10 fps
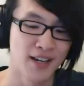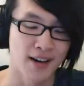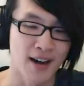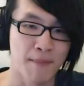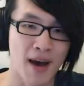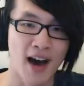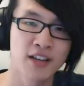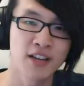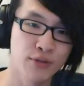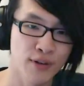Um,
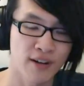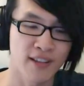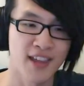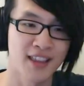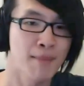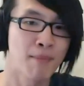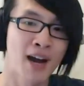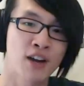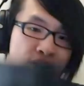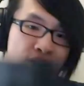I do not think that
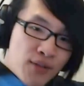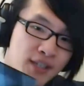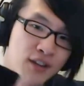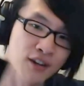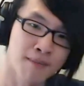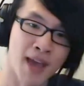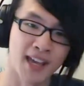Microsoft is going to